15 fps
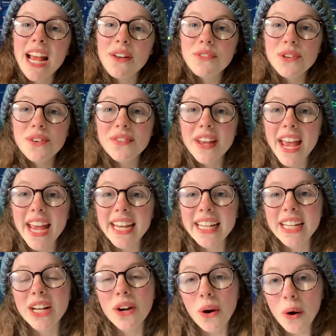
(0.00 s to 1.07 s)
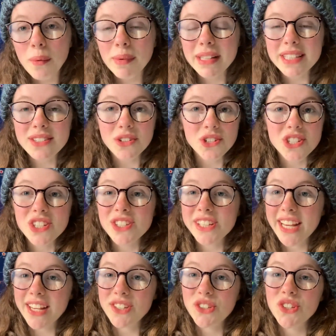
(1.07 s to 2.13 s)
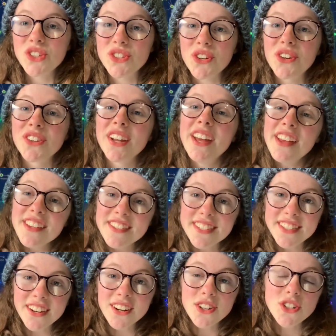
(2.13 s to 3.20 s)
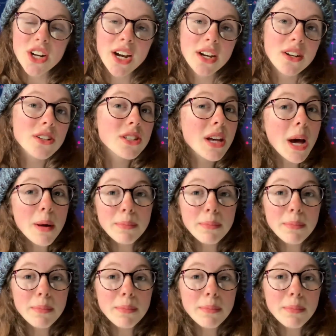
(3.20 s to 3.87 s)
If you have any comments or suggestions on star trackers,